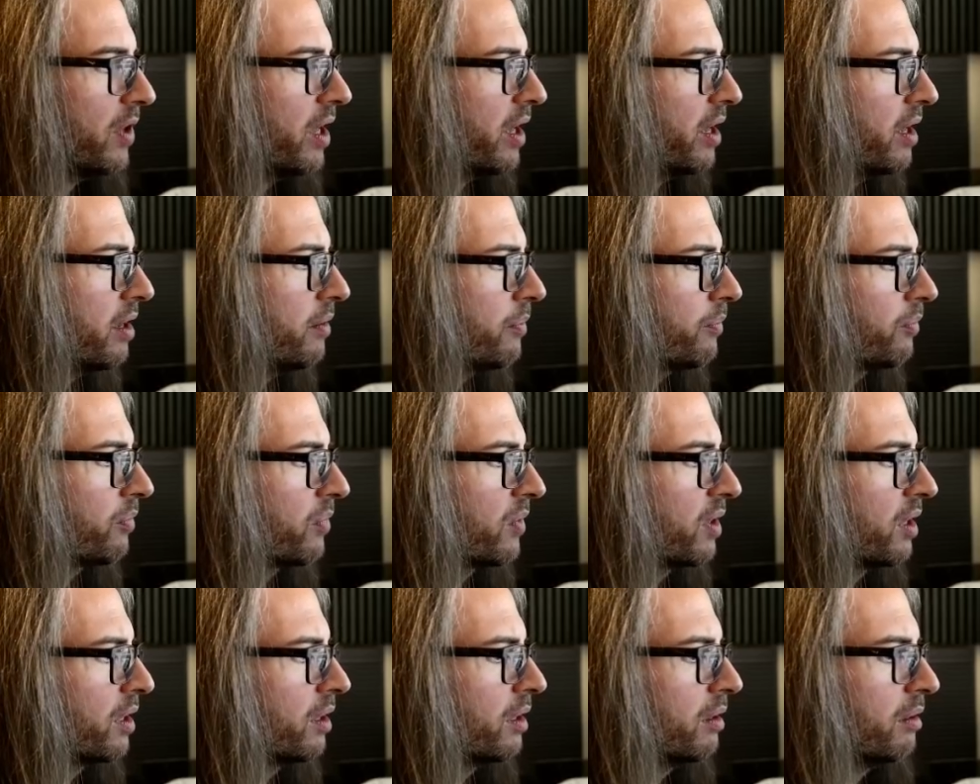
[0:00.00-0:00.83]
Okay.
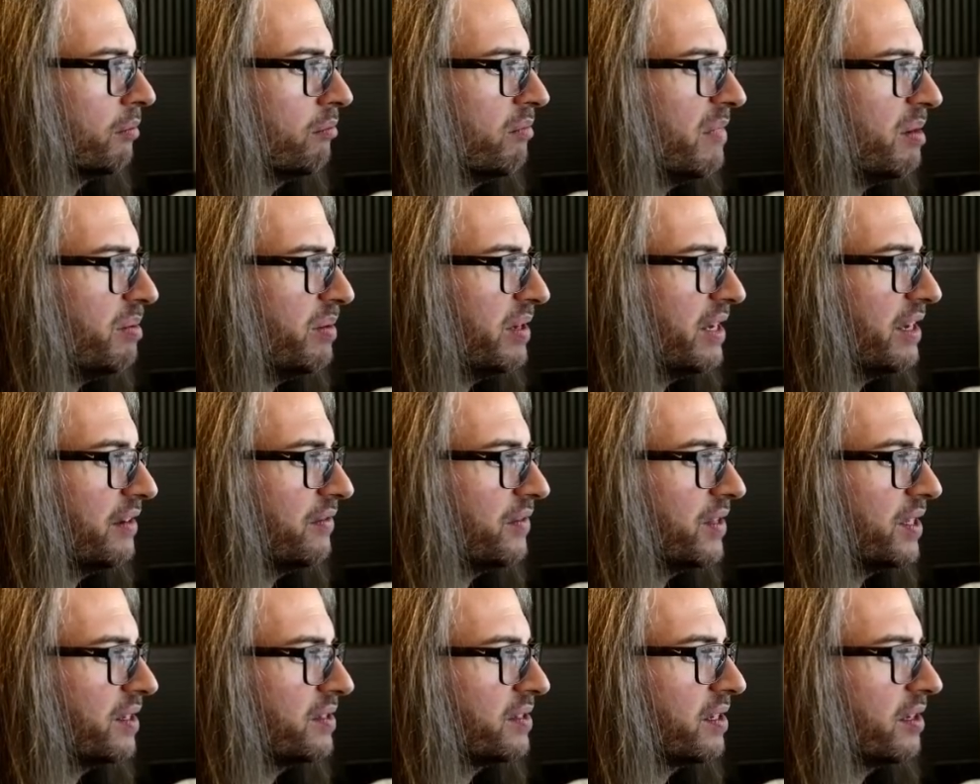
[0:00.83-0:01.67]
Maybe
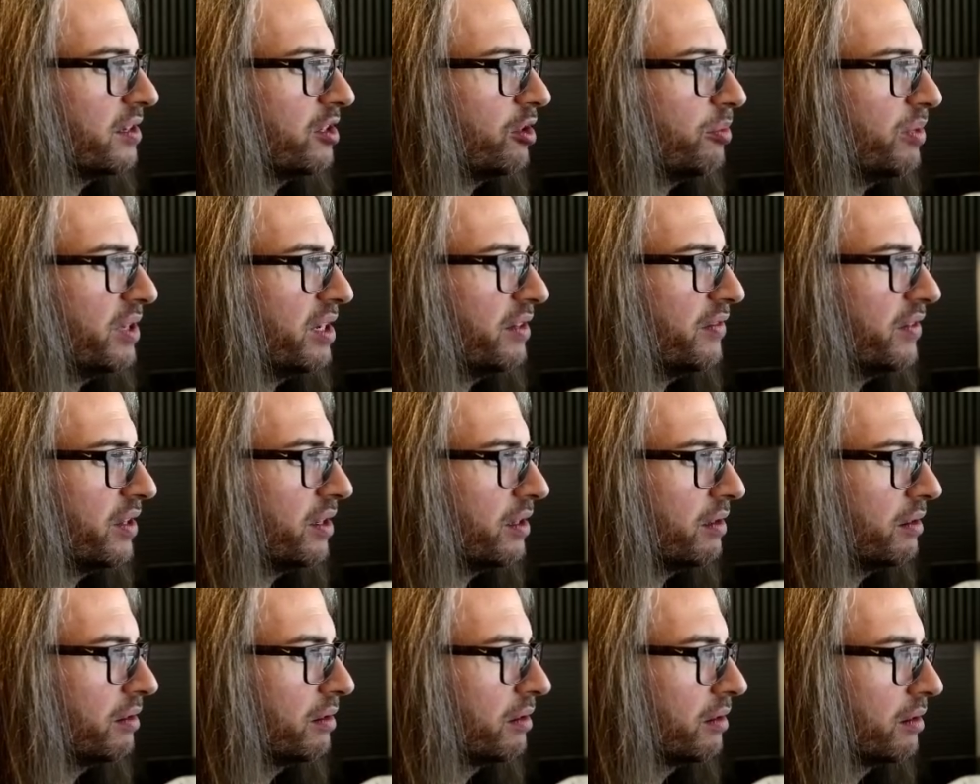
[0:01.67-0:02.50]
give this a little bit of
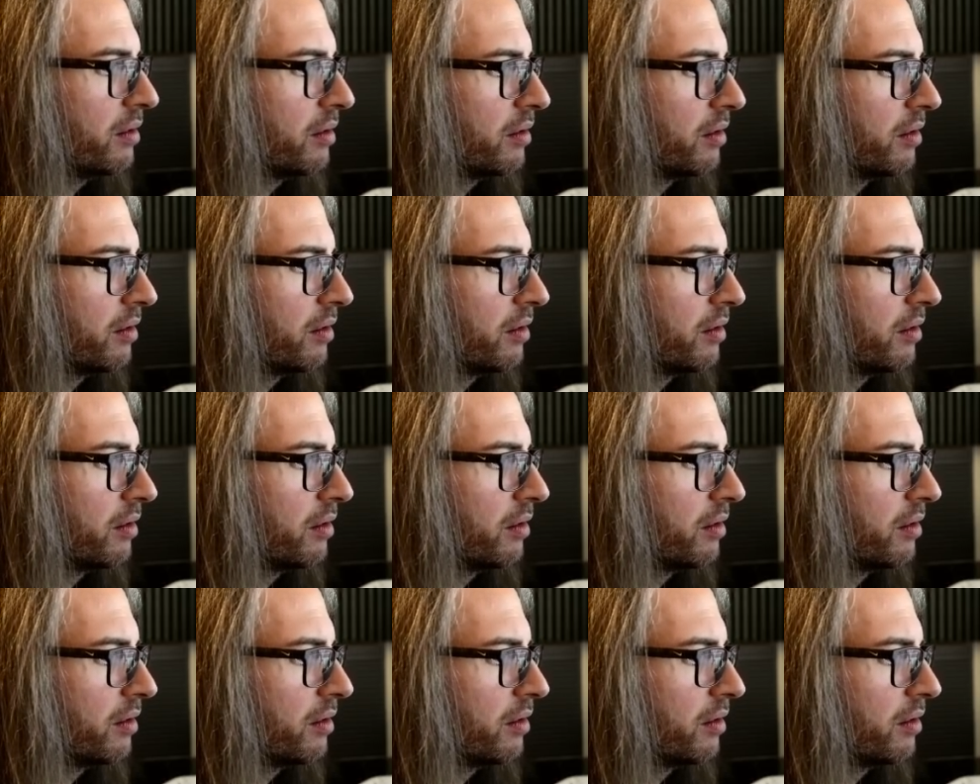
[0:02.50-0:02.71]
a,